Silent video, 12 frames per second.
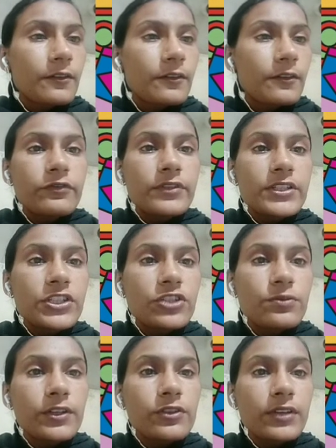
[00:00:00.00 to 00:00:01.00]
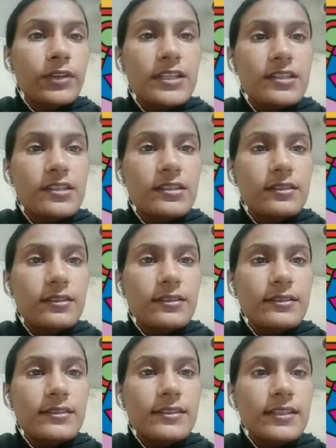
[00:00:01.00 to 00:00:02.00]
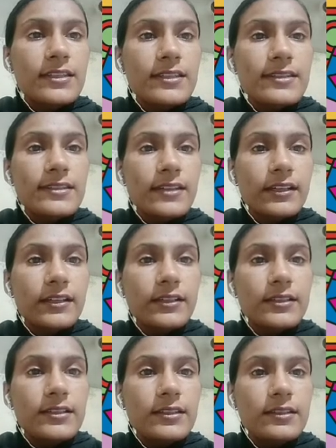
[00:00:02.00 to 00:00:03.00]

First one, you can see this circle.